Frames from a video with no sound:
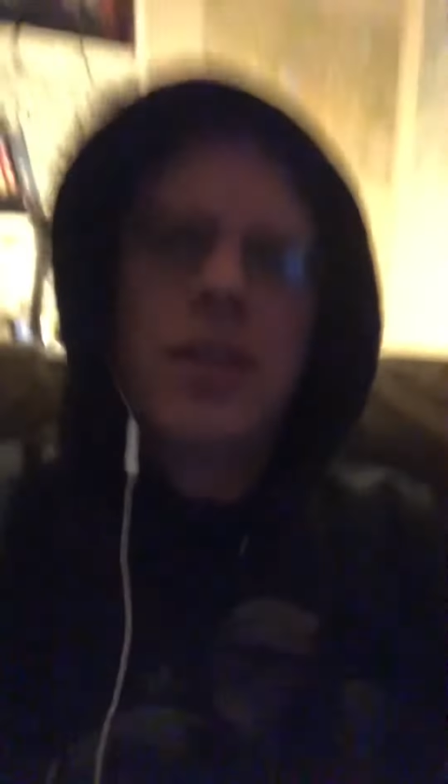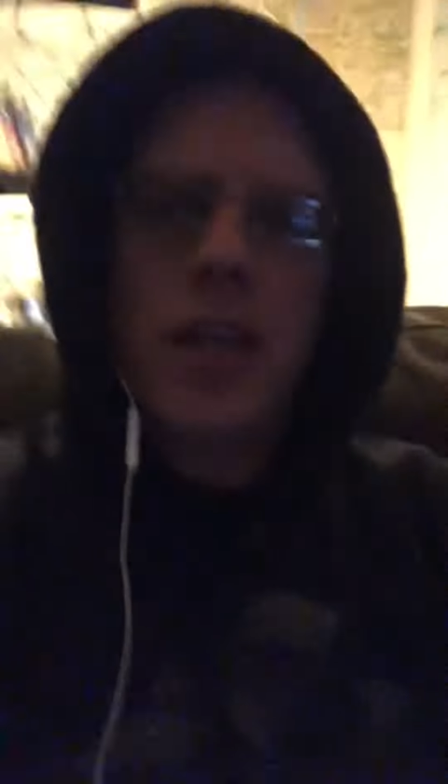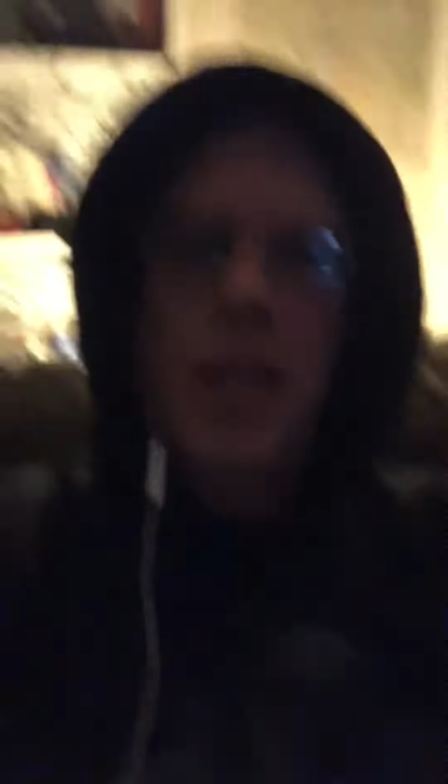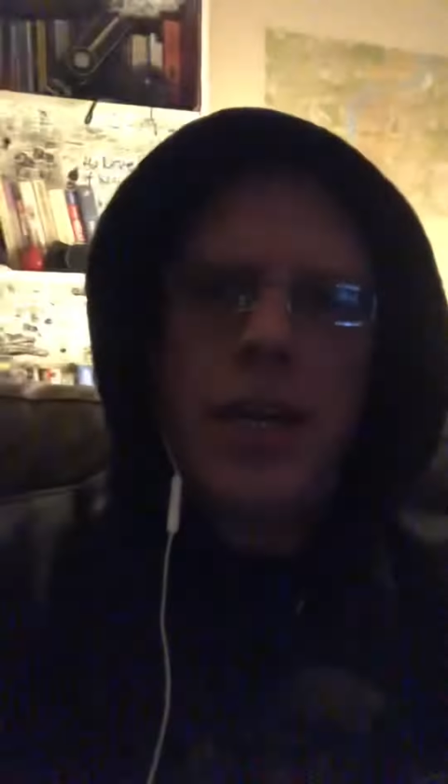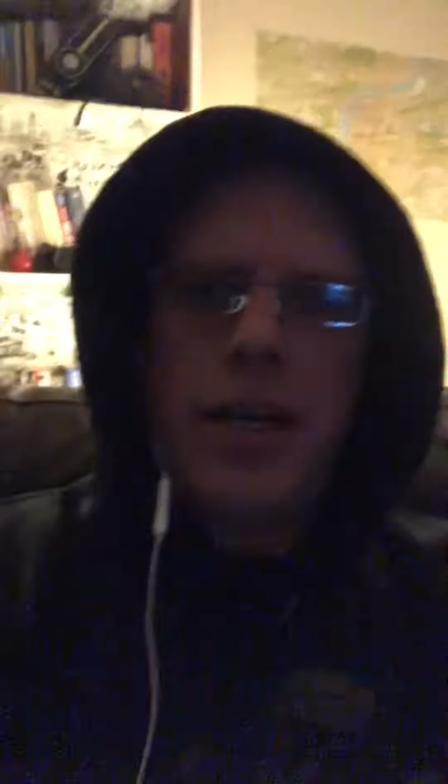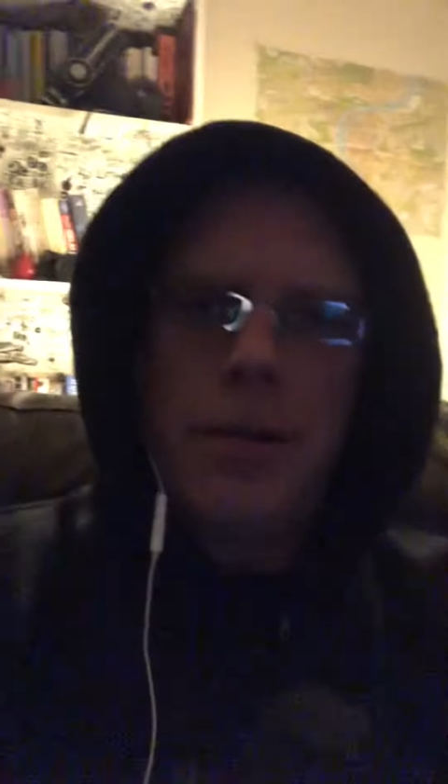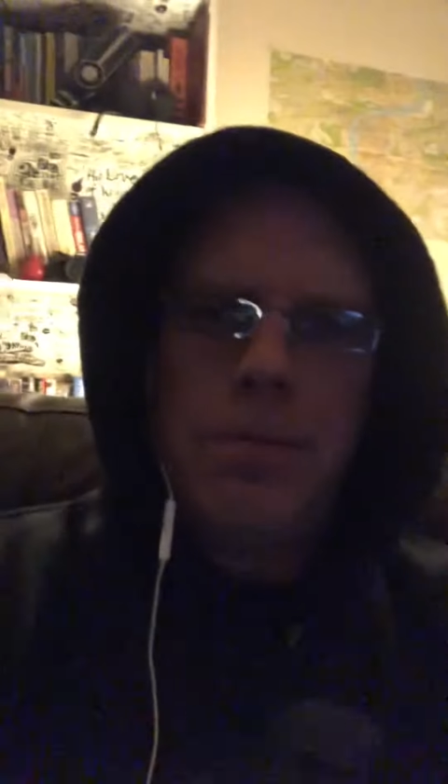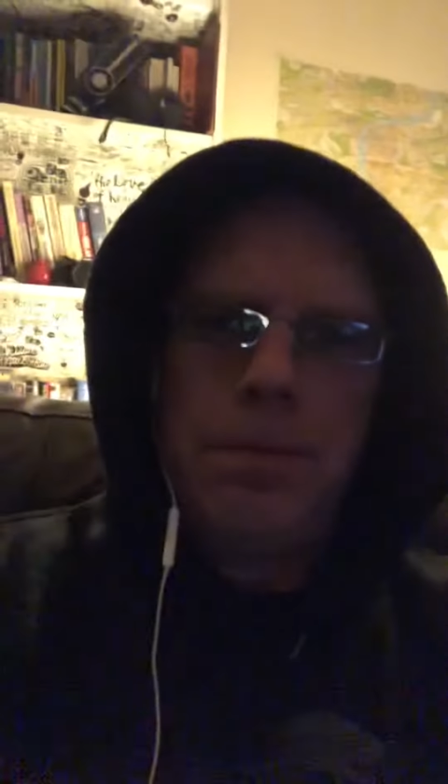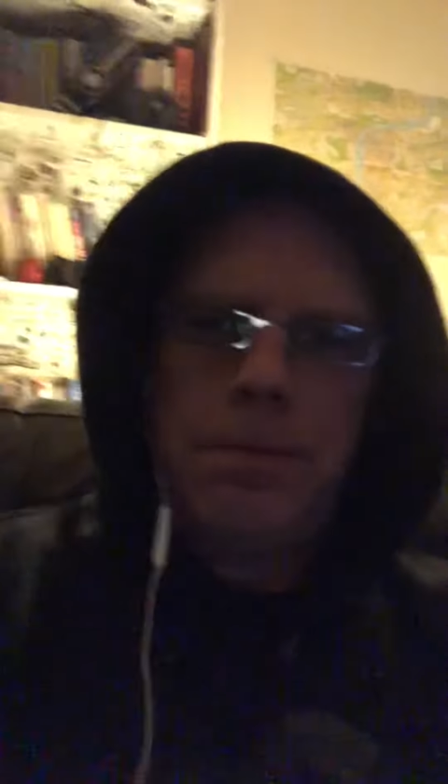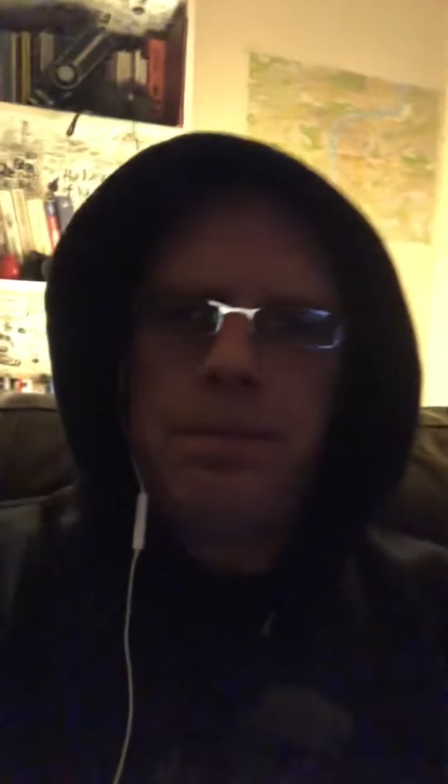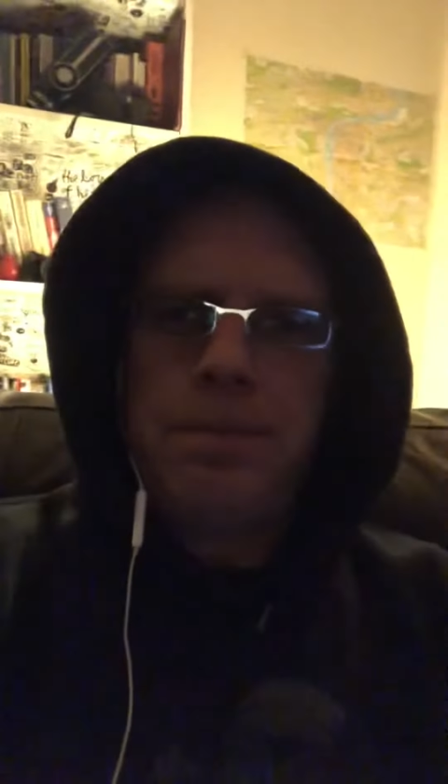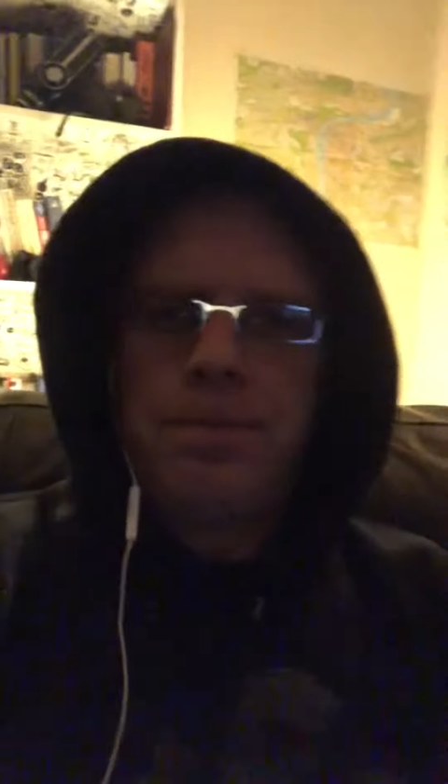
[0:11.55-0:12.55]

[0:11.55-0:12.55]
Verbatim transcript: Um,